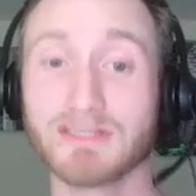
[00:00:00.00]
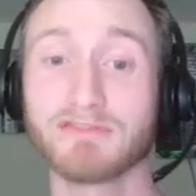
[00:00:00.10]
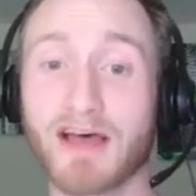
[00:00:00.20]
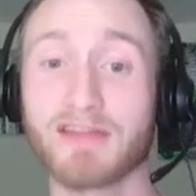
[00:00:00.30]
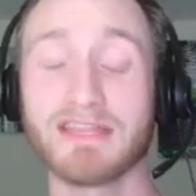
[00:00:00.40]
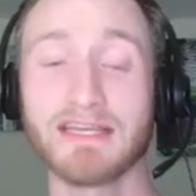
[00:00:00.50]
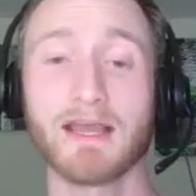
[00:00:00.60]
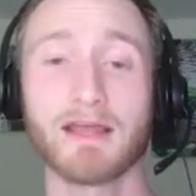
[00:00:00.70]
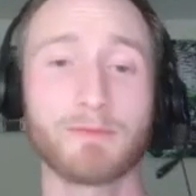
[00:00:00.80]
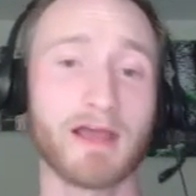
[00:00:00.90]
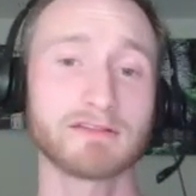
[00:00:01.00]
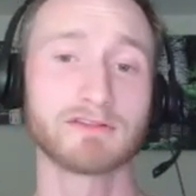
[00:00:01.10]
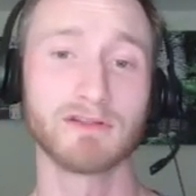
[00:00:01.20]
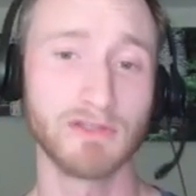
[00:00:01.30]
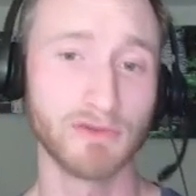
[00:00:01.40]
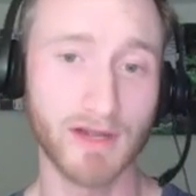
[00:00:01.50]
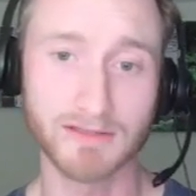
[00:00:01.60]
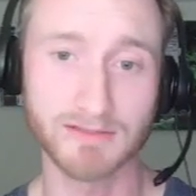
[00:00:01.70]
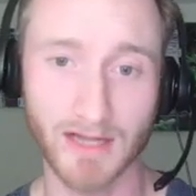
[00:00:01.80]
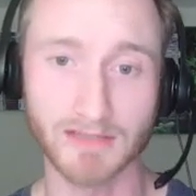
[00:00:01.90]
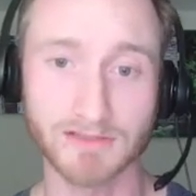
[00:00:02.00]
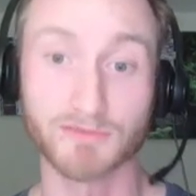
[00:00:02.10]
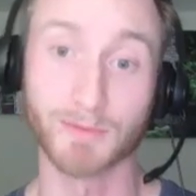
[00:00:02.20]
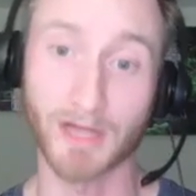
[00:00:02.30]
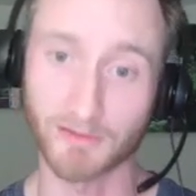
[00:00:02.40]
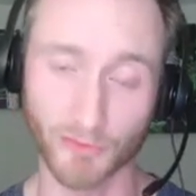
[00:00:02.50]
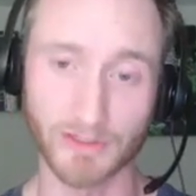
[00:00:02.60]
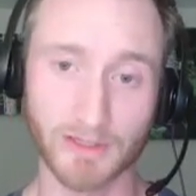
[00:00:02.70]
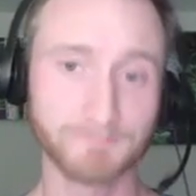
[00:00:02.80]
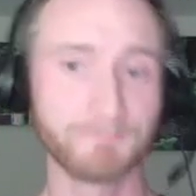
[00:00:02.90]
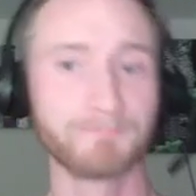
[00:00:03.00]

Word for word: if not the head pastor in the United States from California,